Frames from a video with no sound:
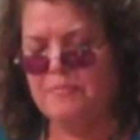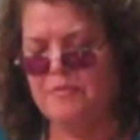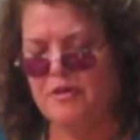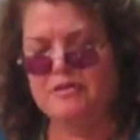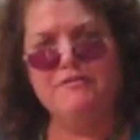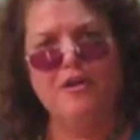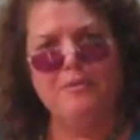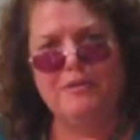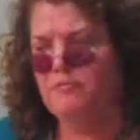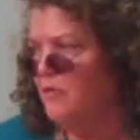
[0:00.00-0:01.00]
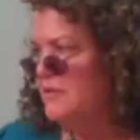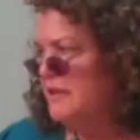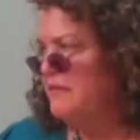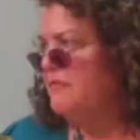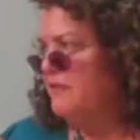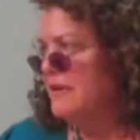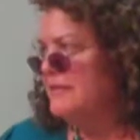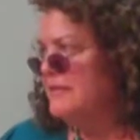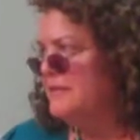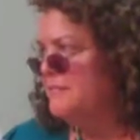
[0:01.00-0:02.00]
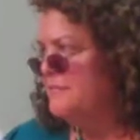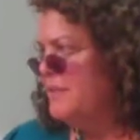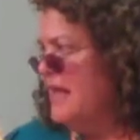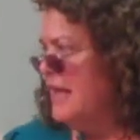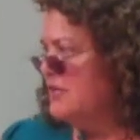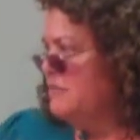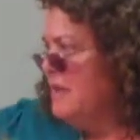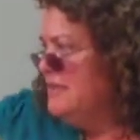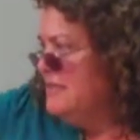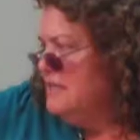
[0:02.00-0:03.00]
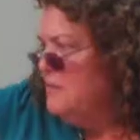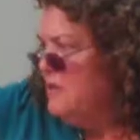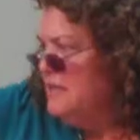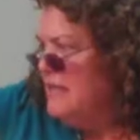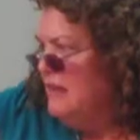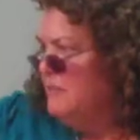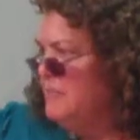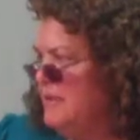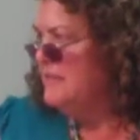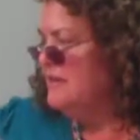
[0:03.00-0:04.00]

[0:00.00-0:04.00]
Those have all been rolled in frit, as well as this multicolored piece